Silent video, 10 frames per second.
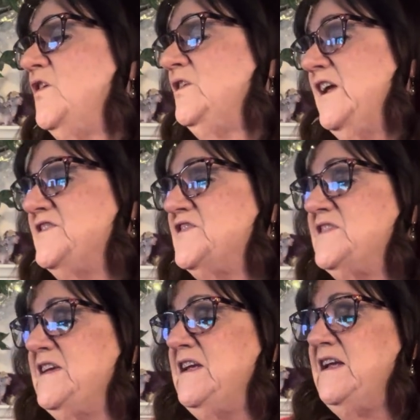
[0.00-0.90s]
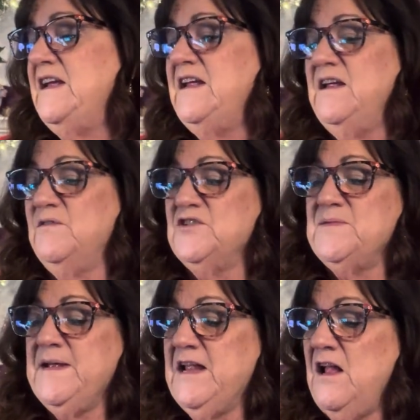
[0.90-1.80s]
let's see, where's
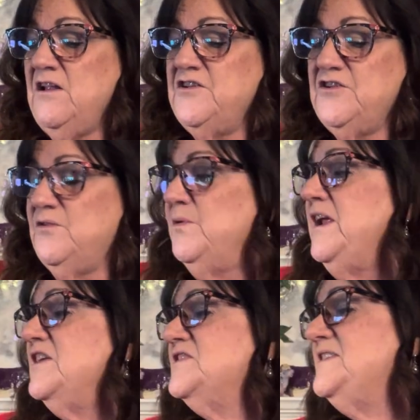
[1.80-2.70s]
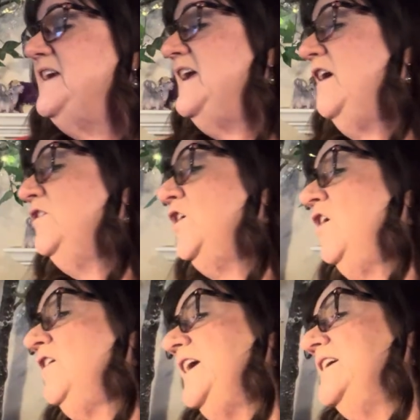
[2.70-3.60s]
my calendar? We could see how
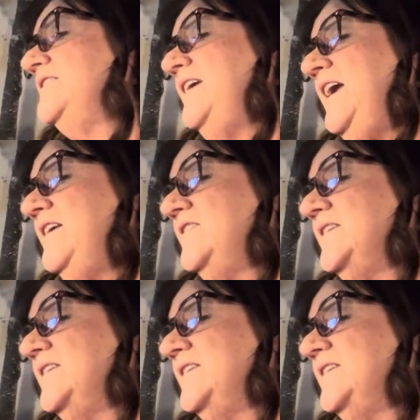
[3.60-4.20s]
long it took